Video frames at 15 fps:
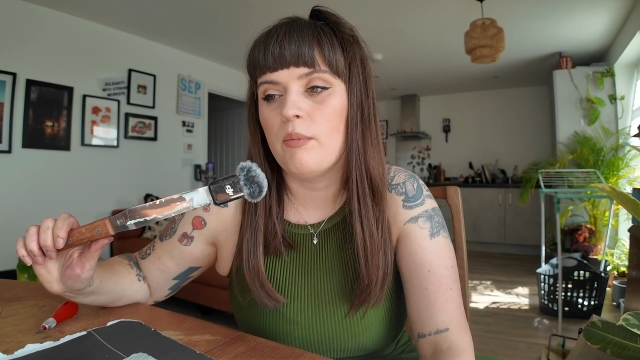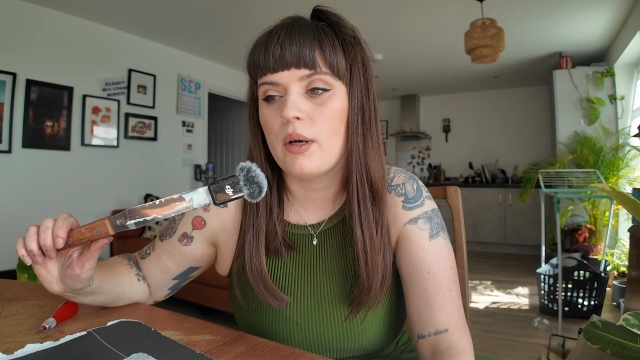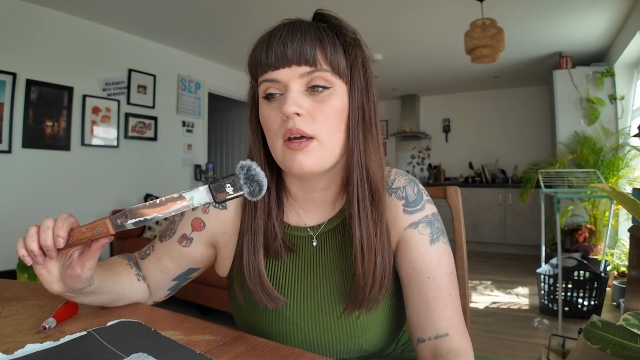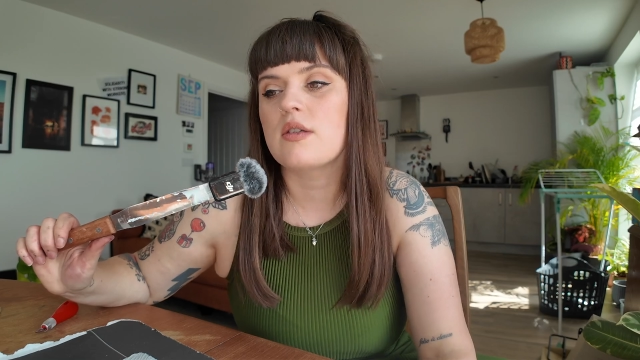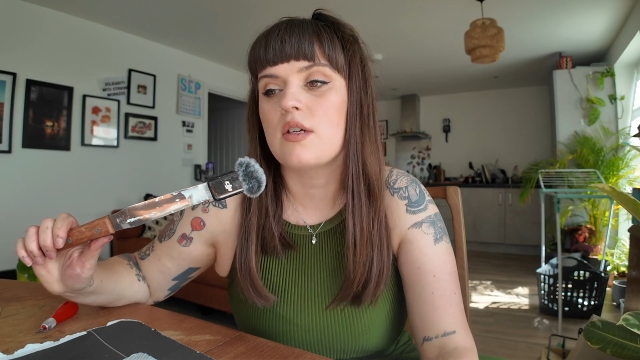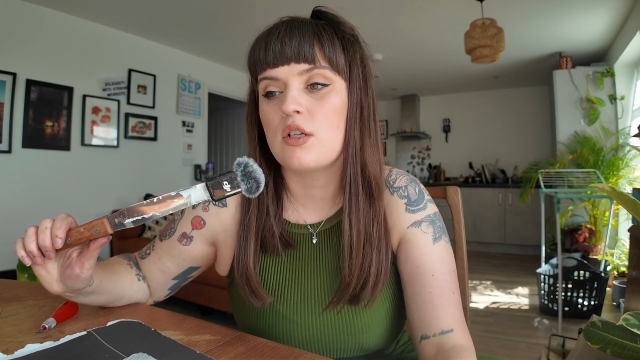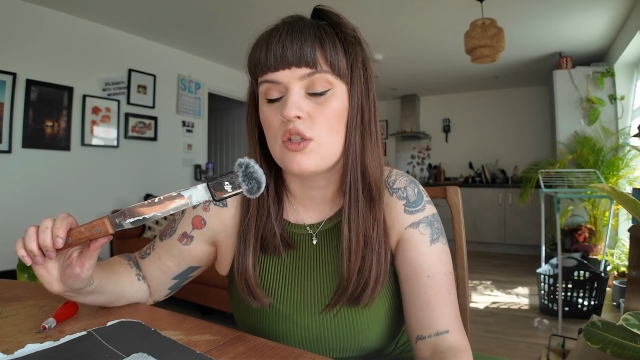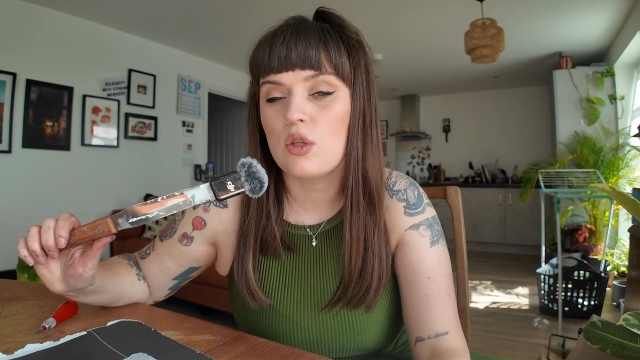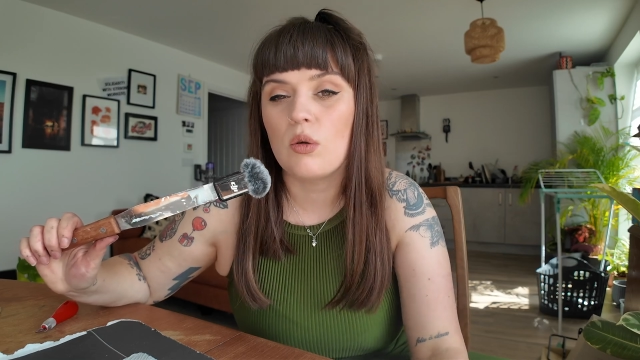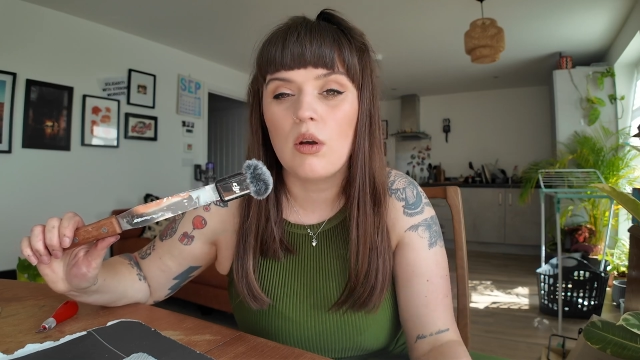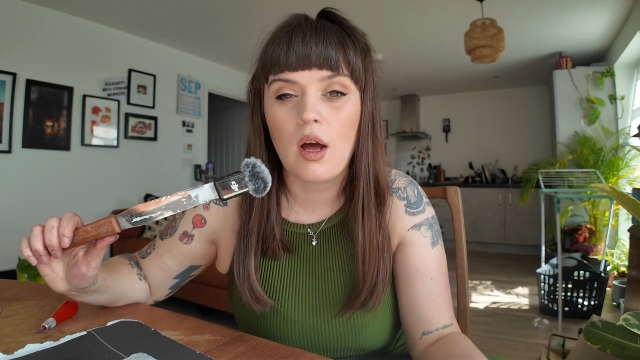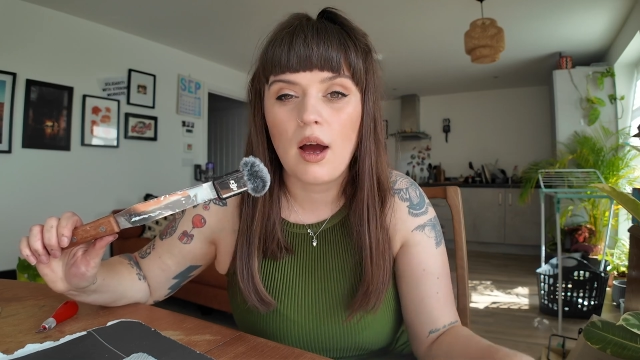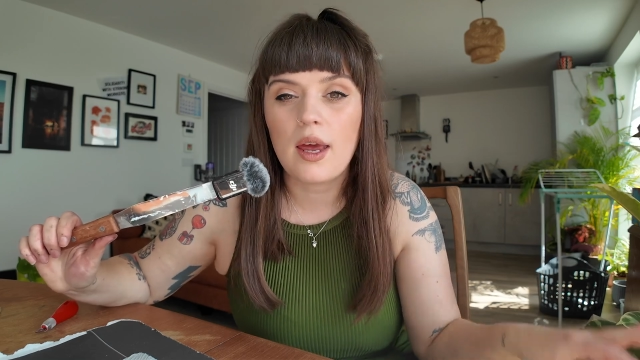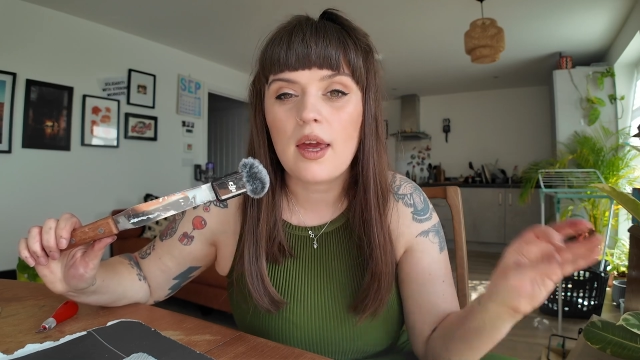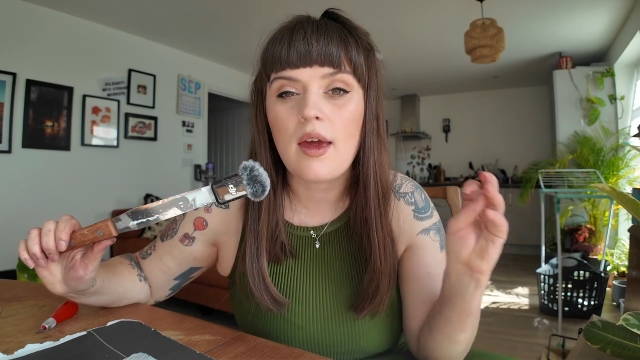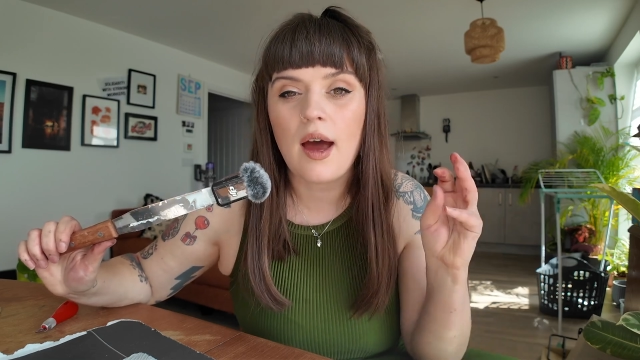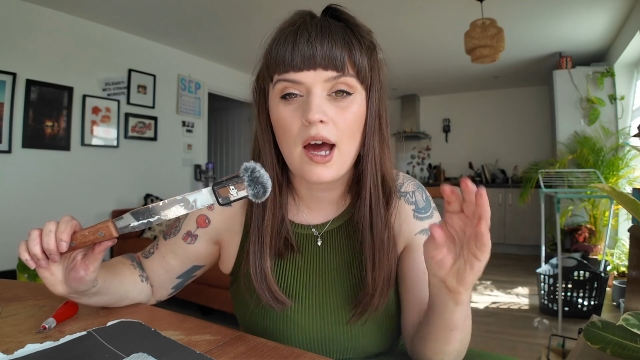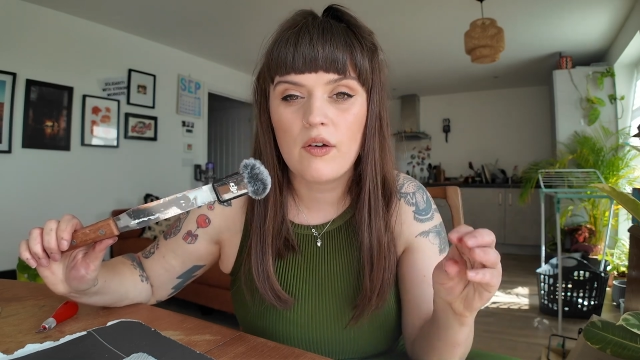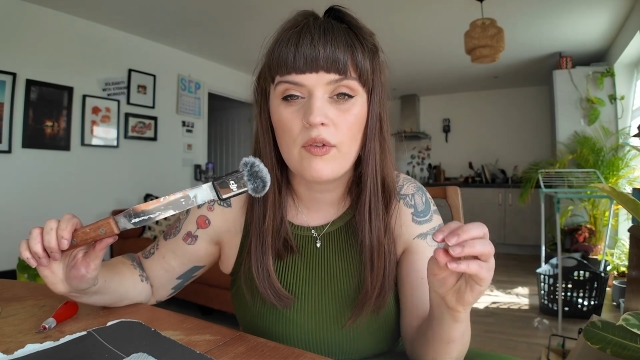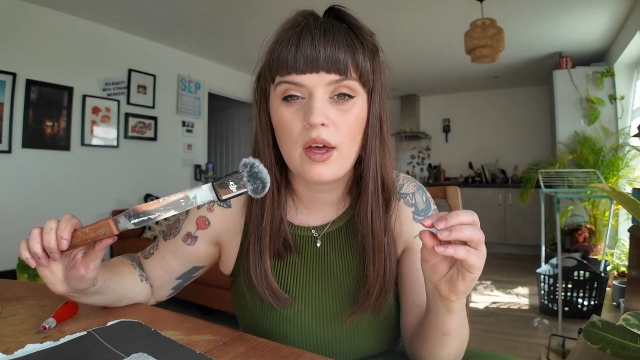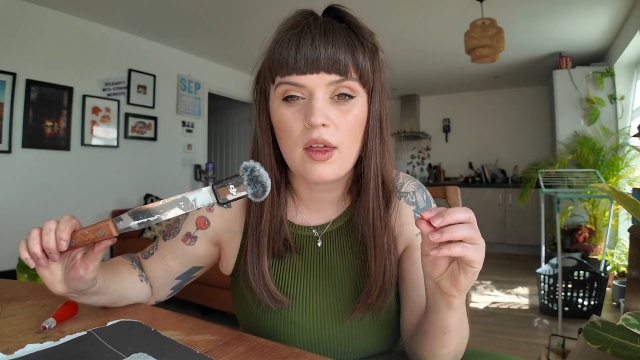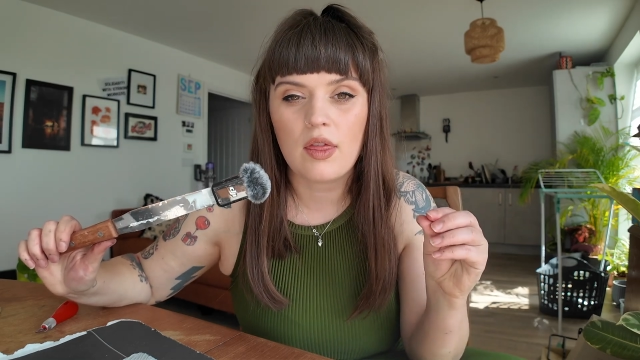because I do like
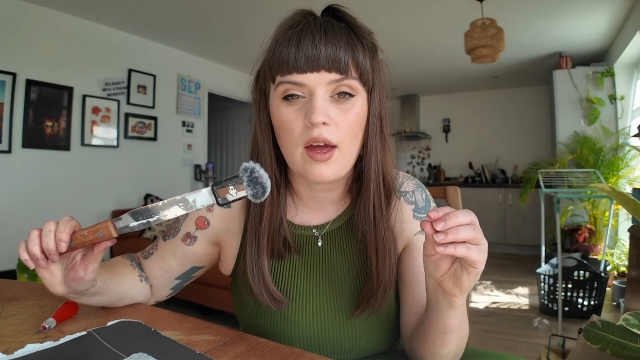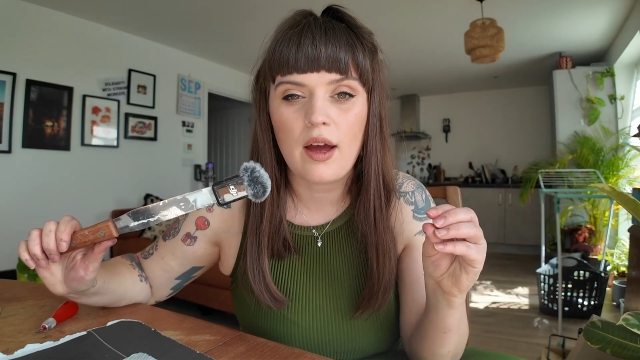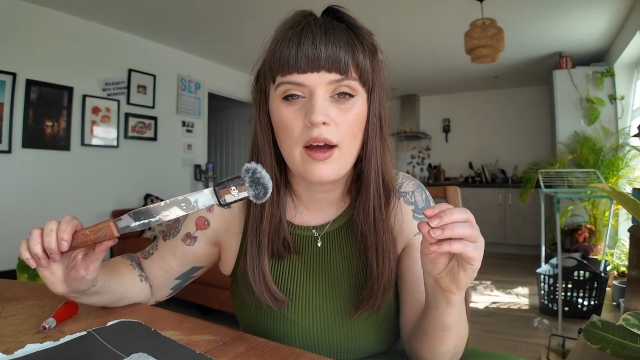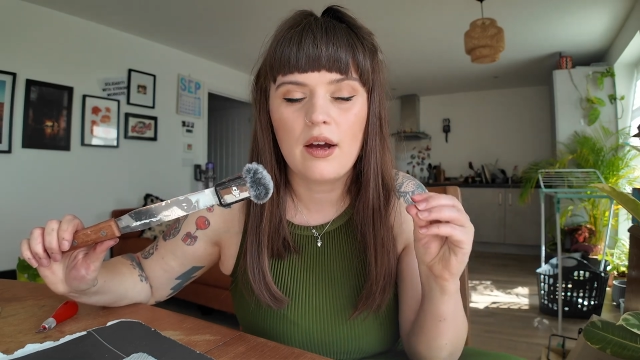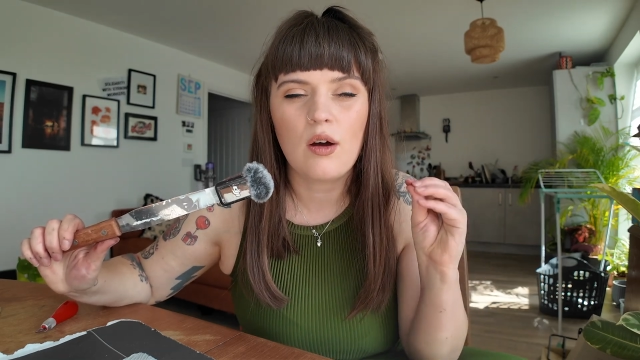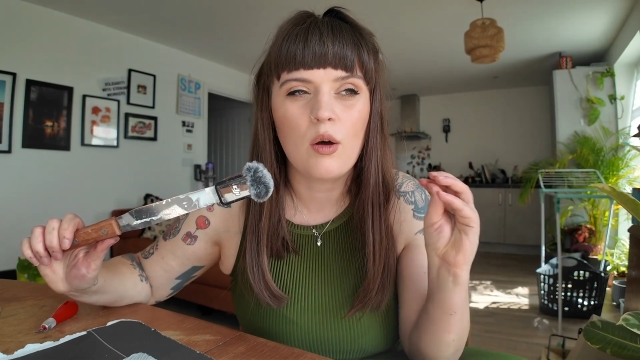having that